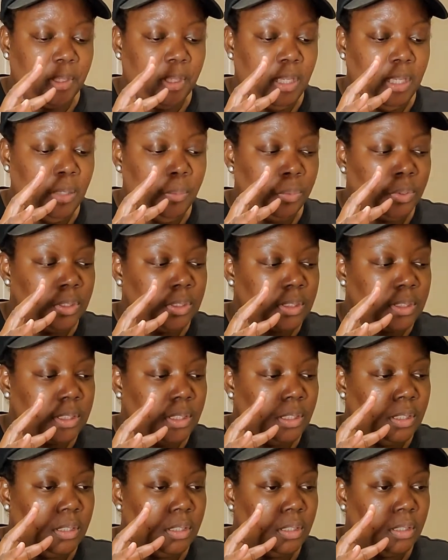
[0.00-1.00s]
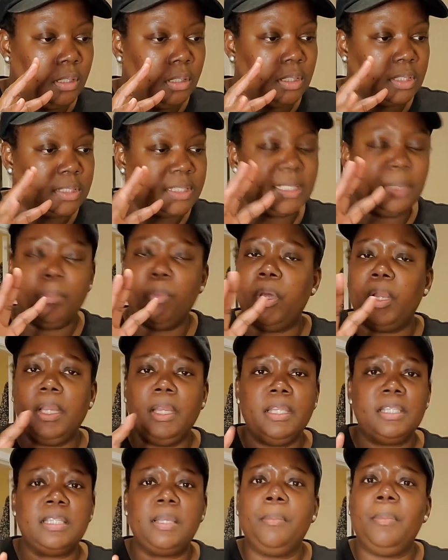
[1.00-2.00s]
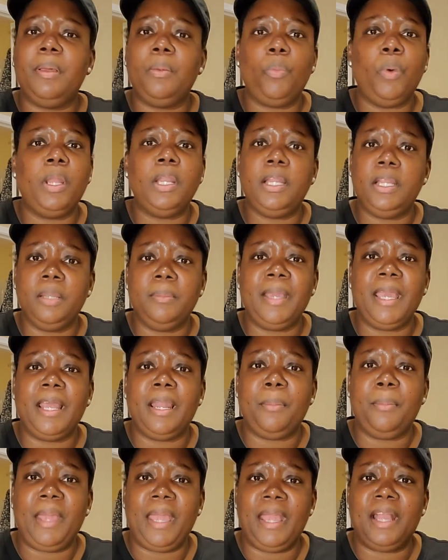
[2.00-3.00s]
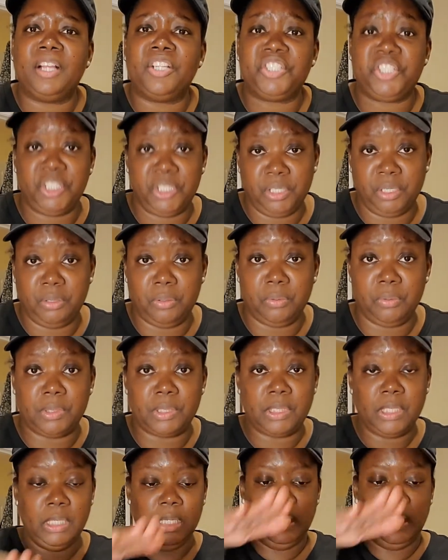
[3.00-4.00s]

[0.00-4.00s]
it was one of them had a bag of Cheetos.